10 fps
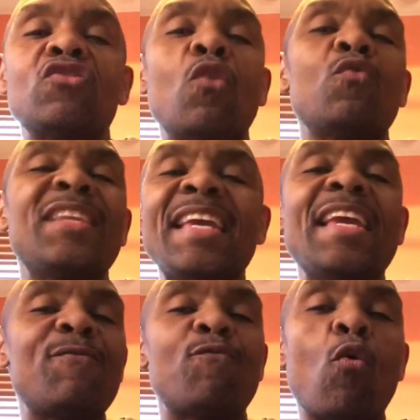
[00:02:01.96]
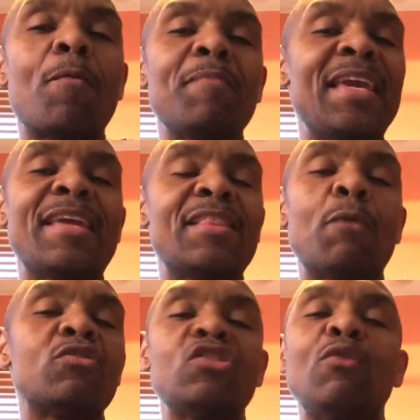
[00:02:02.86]
no need for me. There
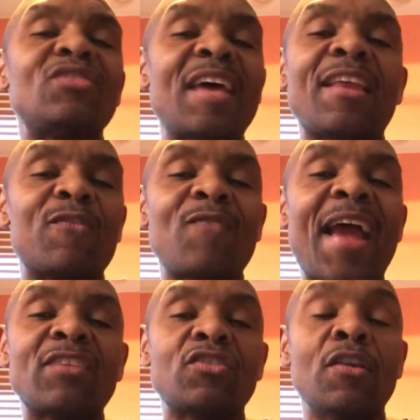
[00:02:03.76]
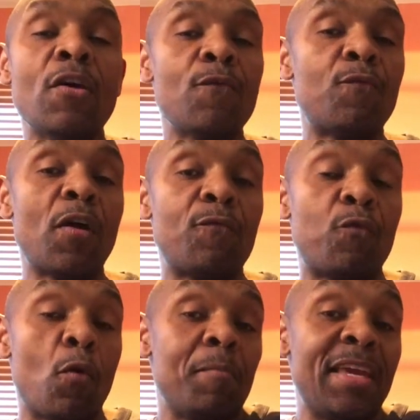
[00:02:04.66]
was no satisfaction
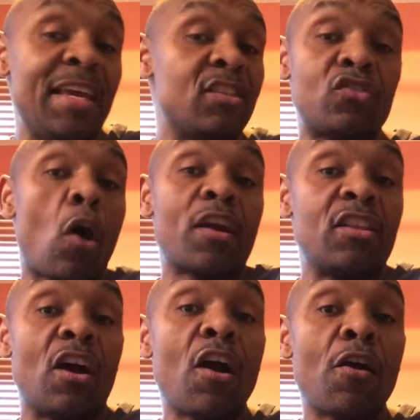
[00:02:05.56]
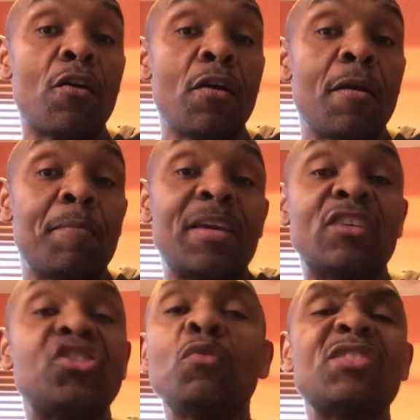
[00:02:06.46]
for me in talking to her
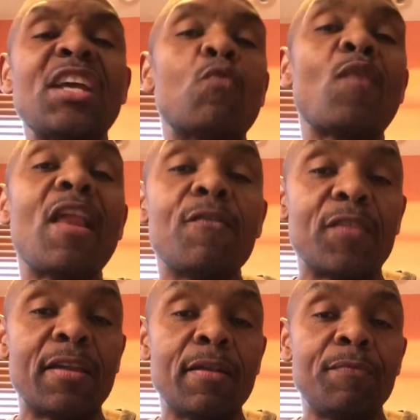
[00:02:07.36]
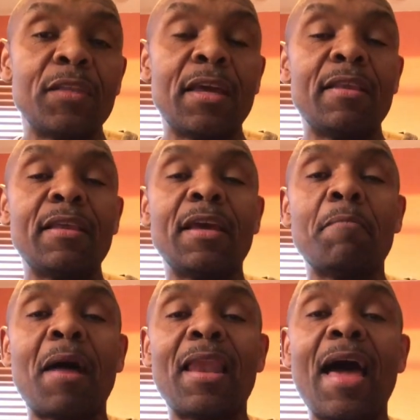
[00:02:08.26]
because she was irrelevant in
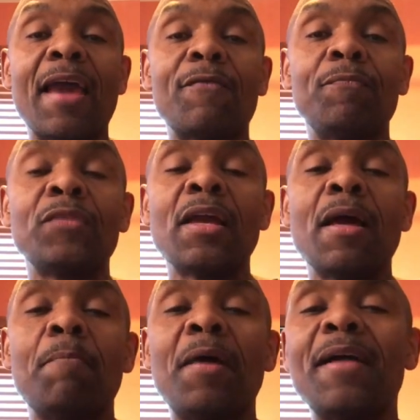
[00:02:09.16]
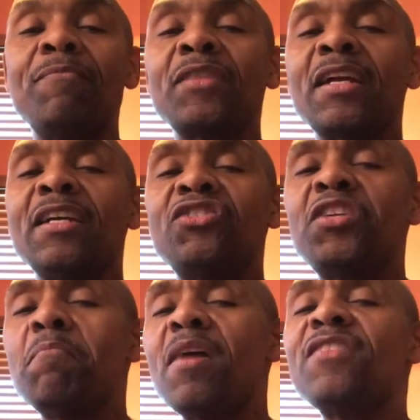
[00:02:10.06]
my life. But
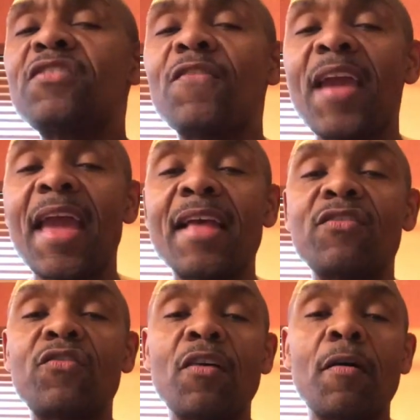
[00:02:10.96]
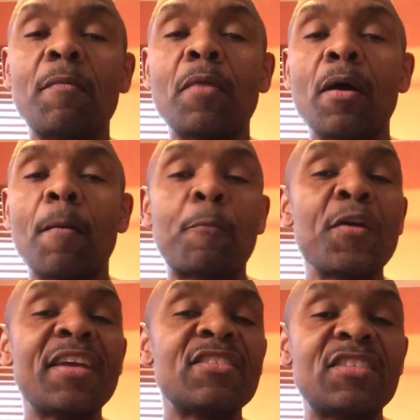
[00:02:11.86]
she must have had some
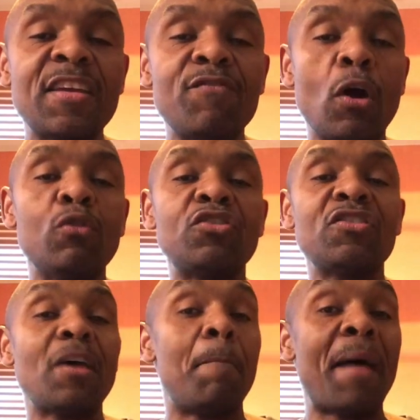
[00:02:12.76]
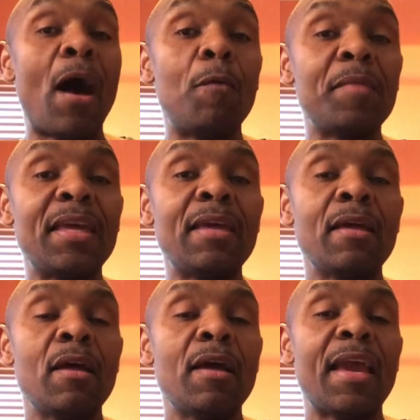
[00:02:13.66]
preconceived notions about me,
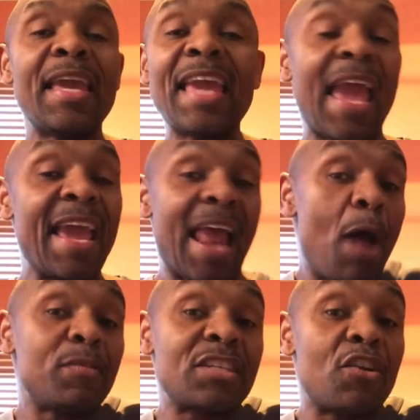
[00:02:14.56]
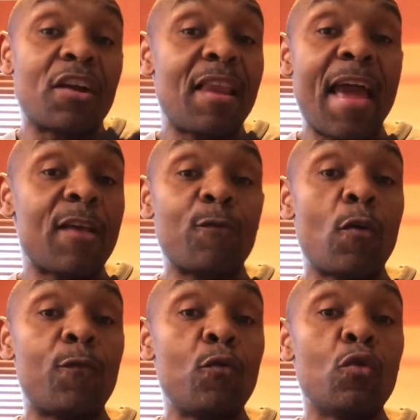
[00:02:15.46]
and I was in her class
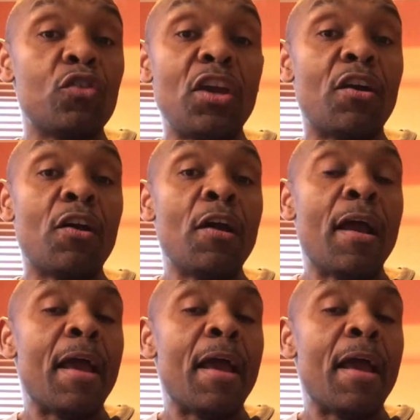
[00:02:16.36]
for a full year,